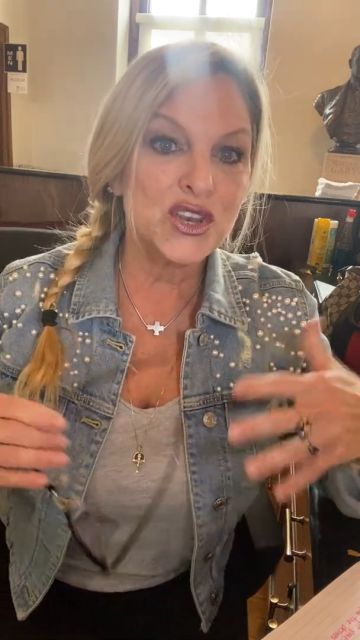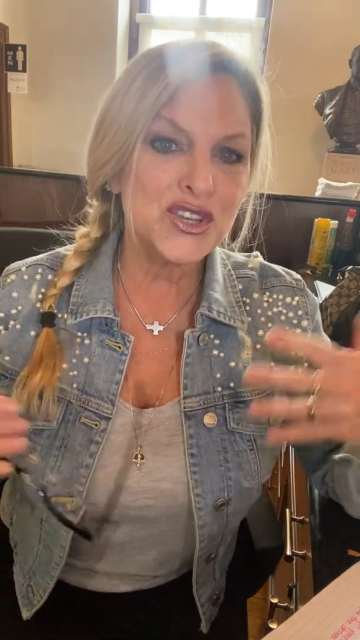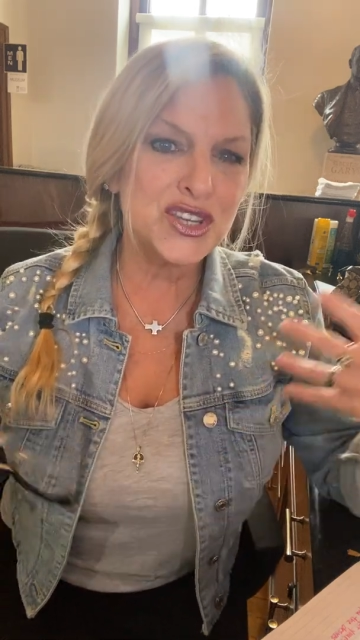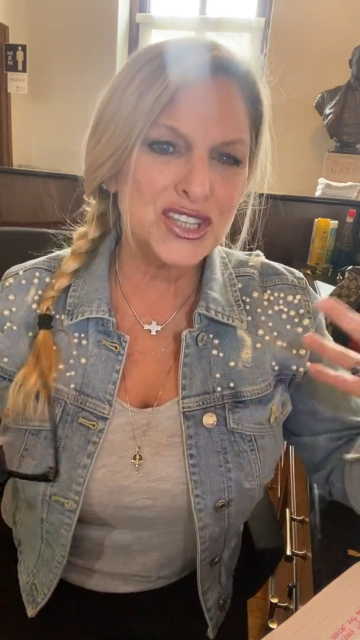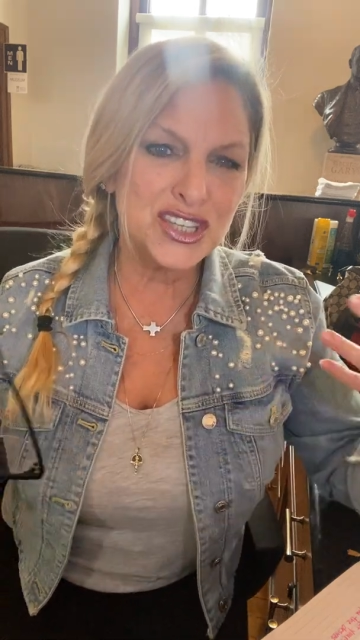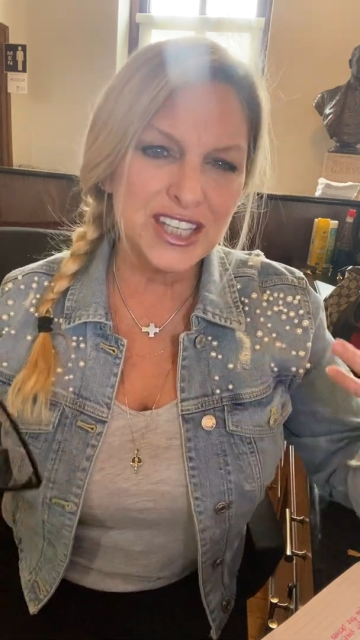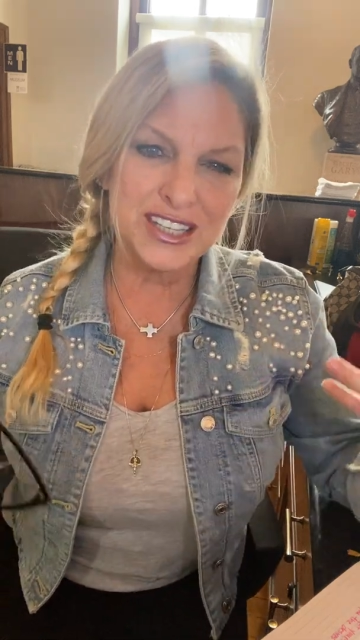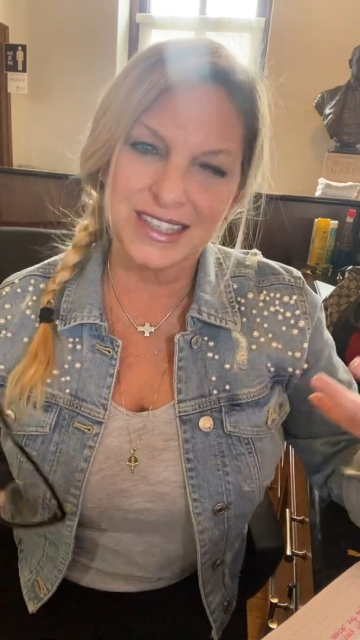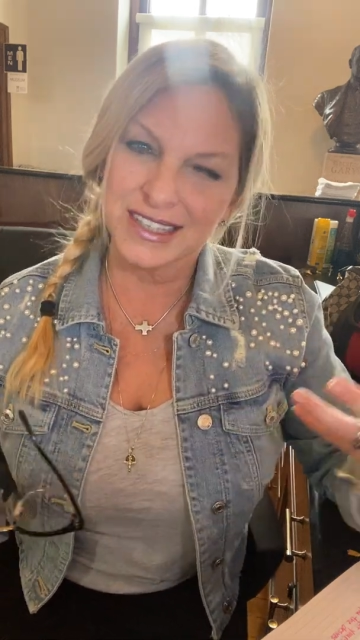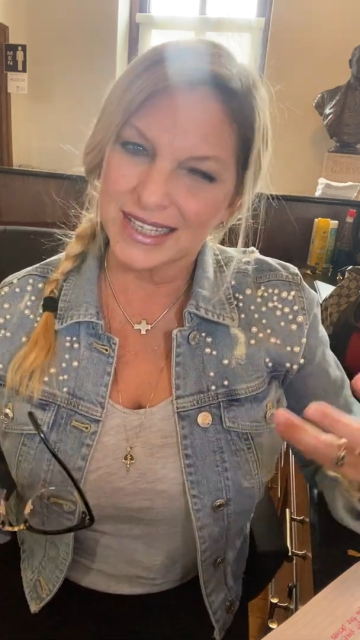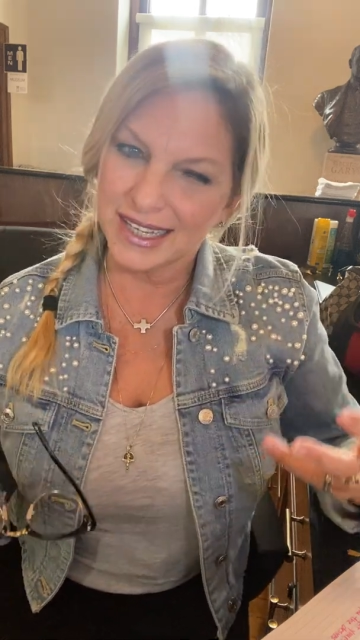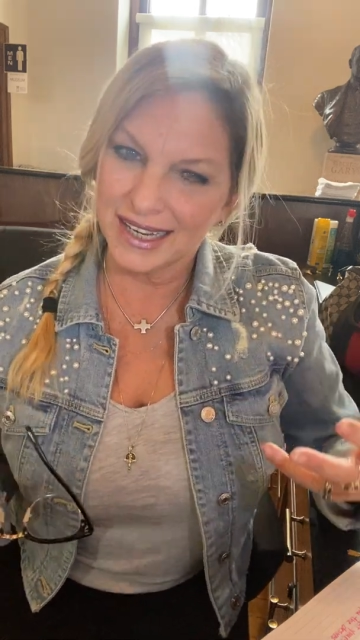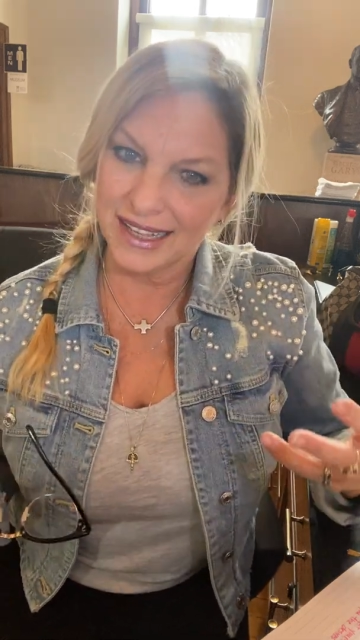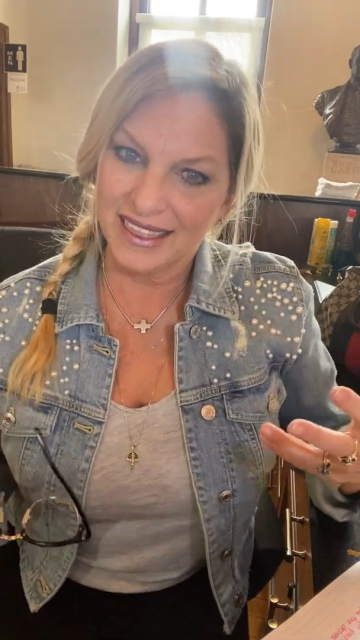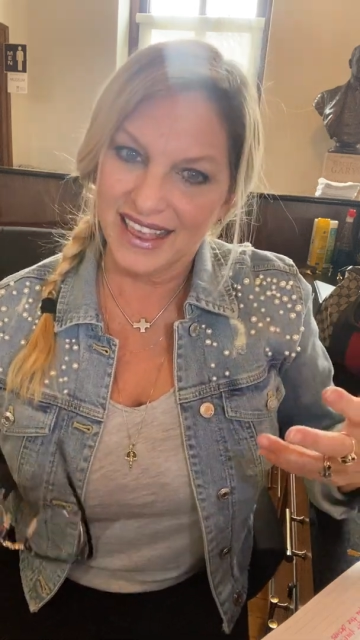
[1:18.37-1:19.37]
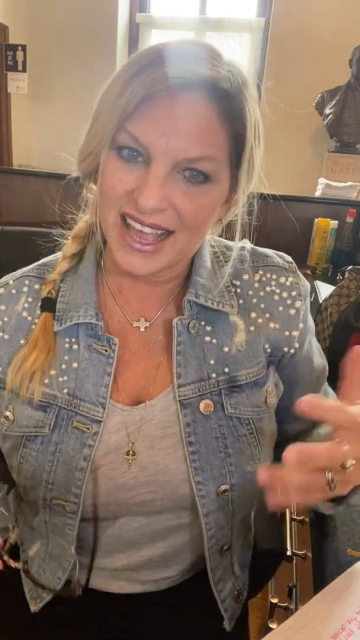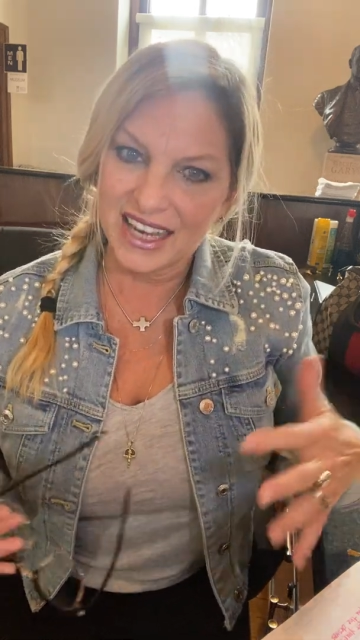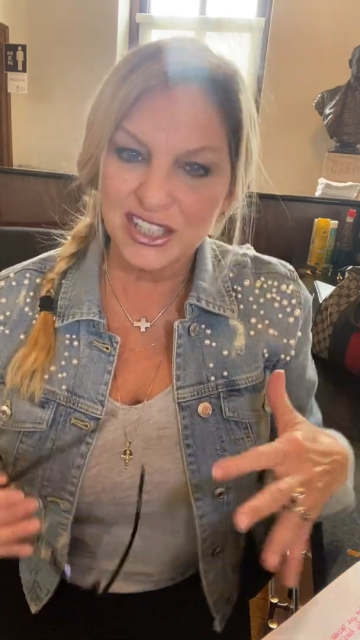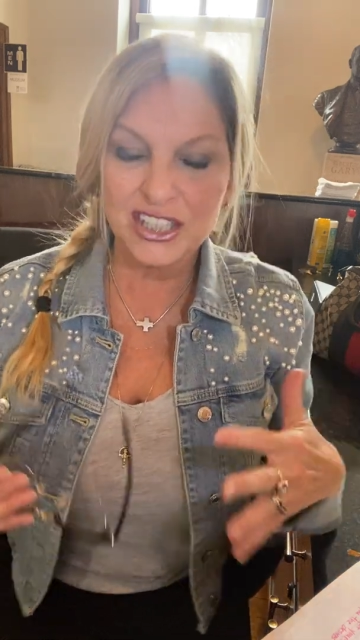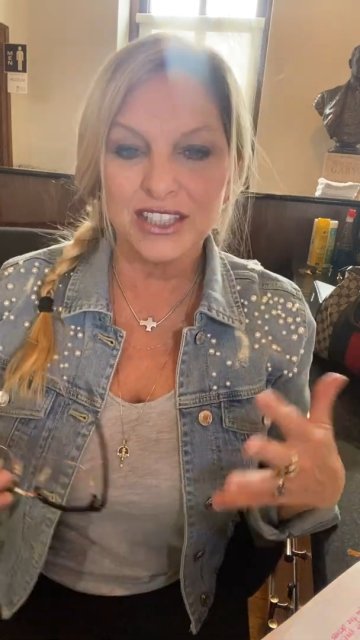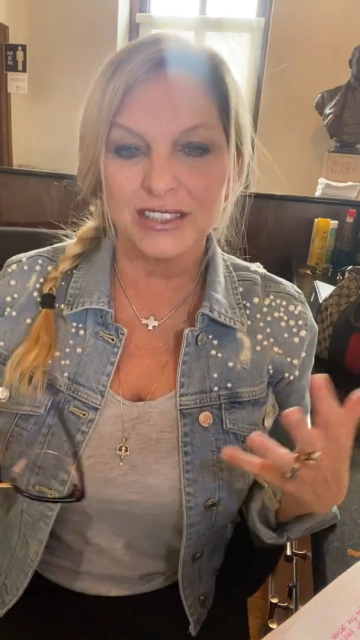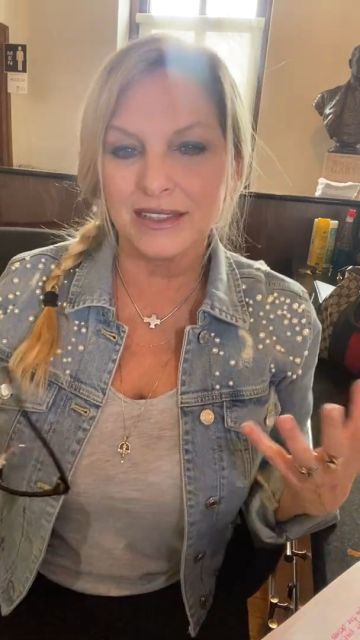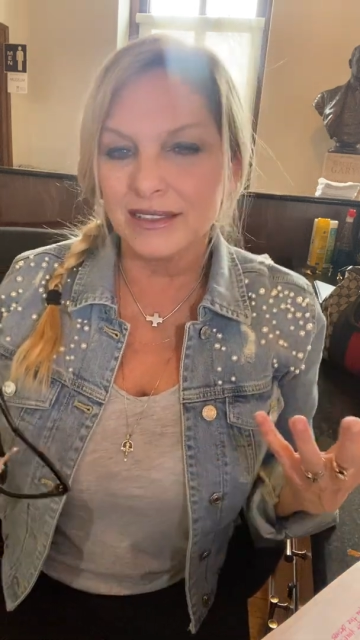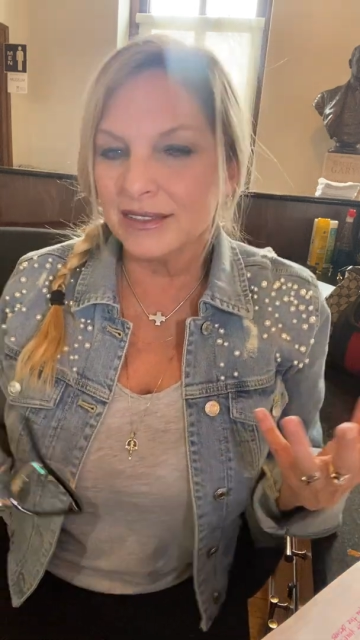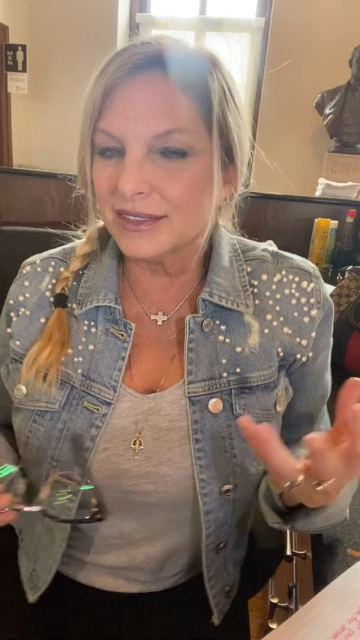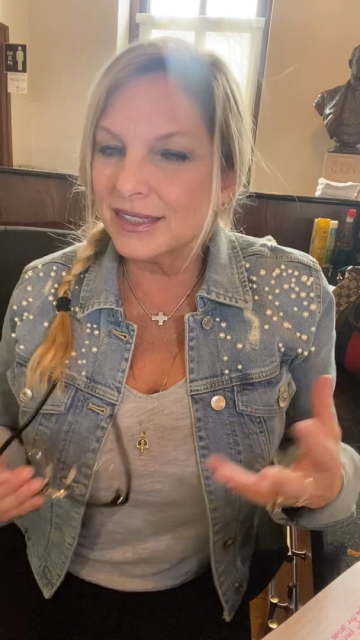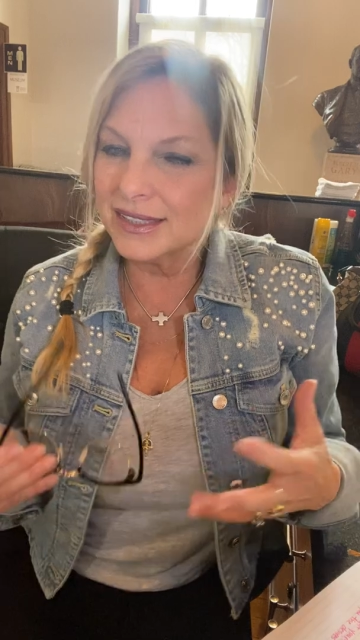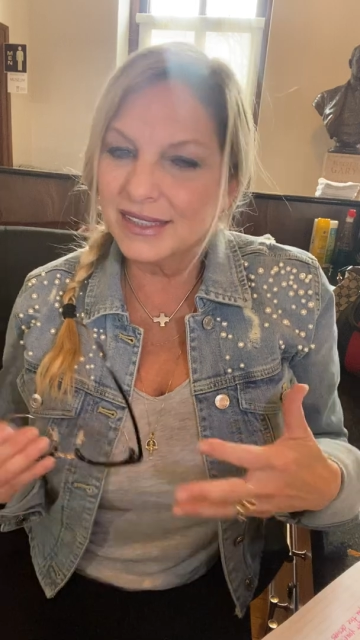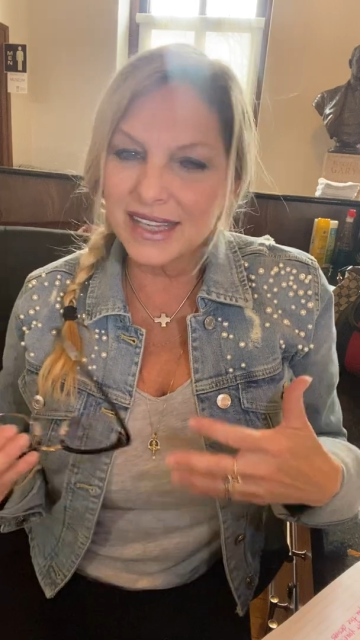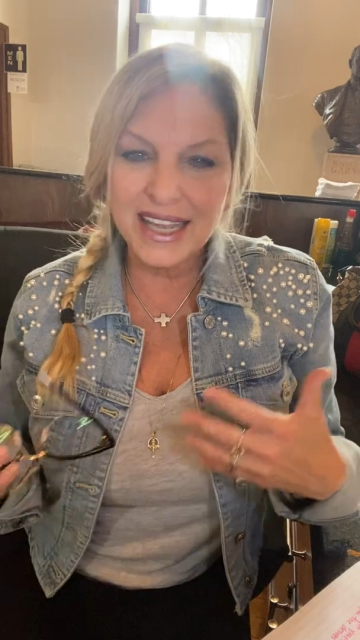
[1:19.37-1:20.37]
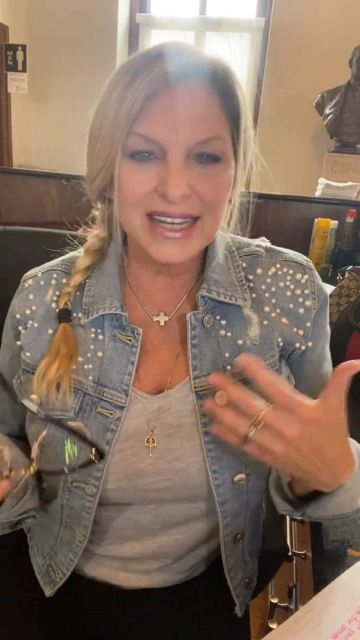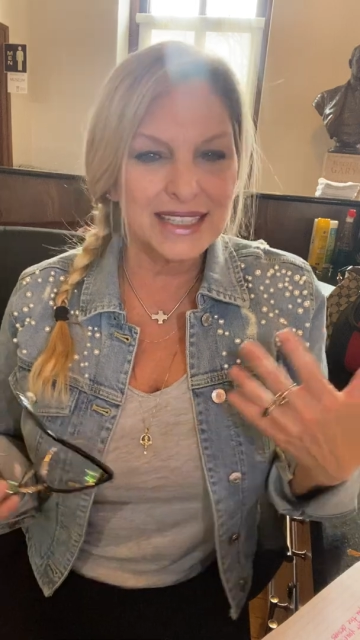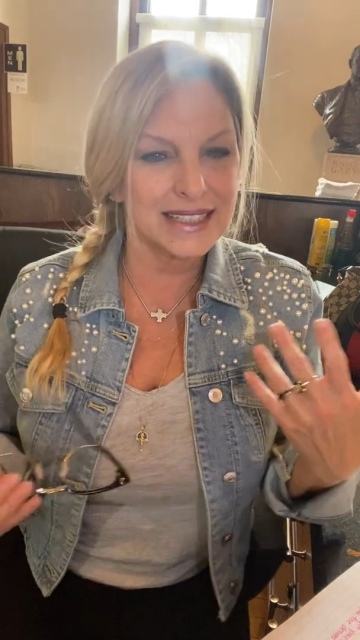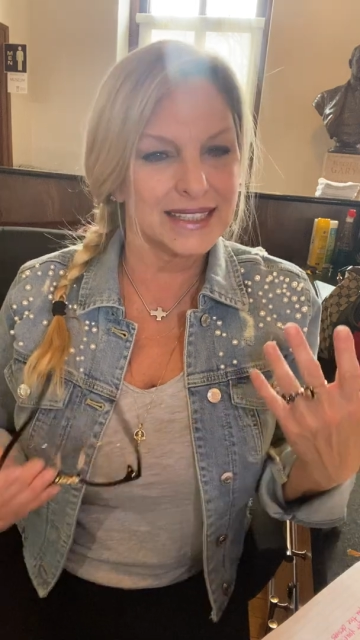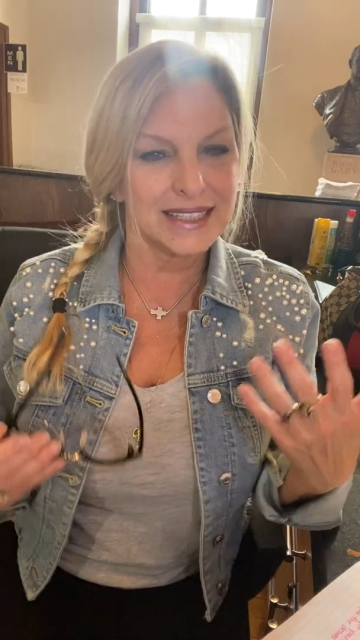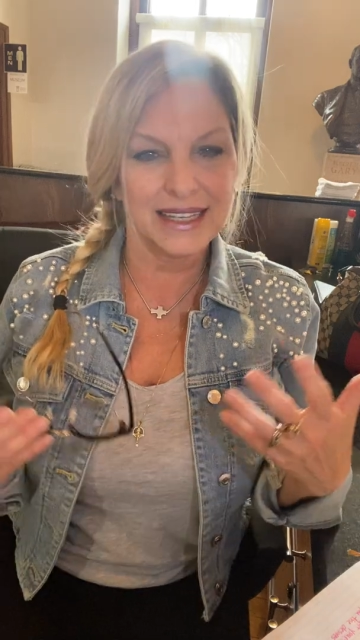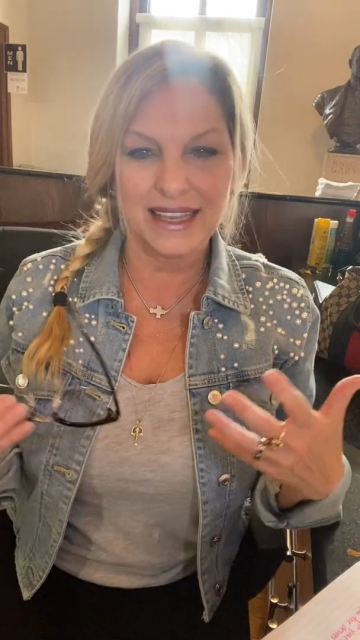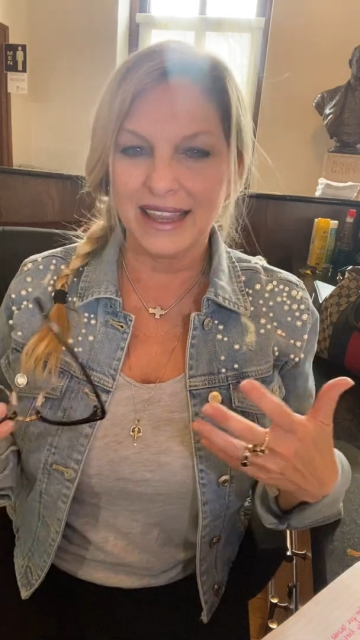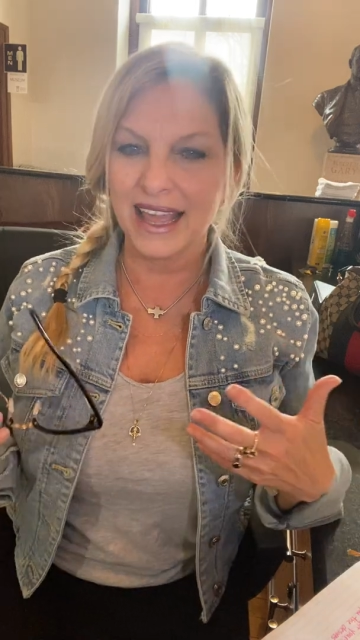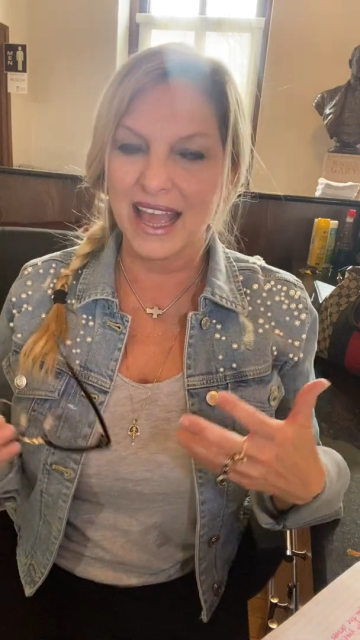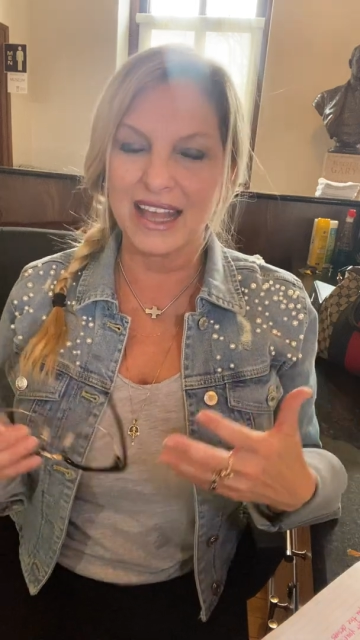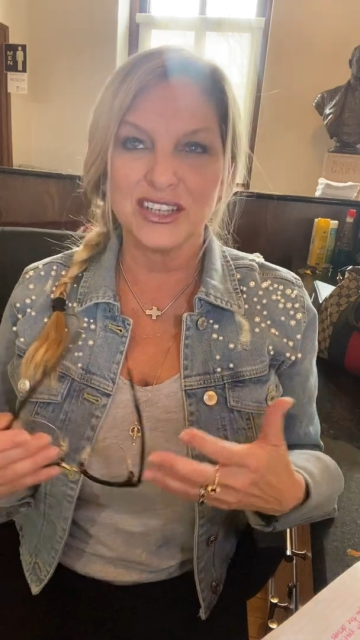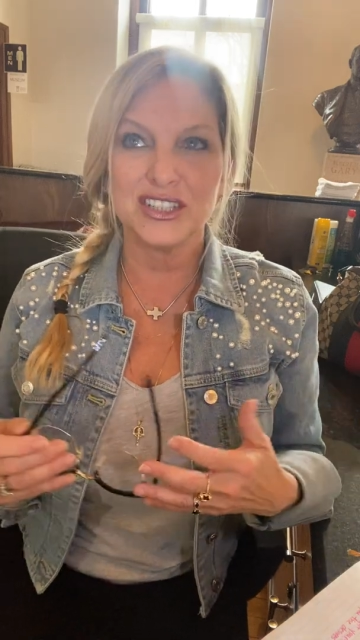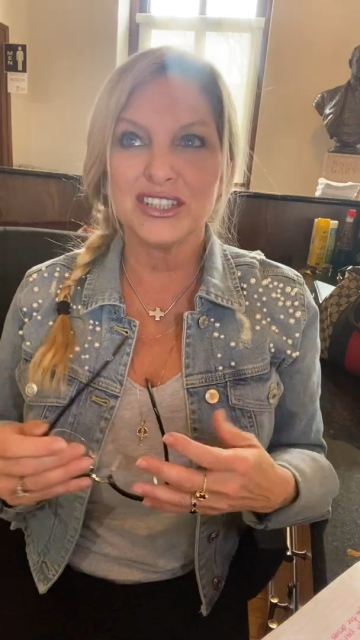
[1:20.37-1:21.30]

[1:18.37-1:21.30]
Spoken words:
just to sit in that, just kind of sit in that,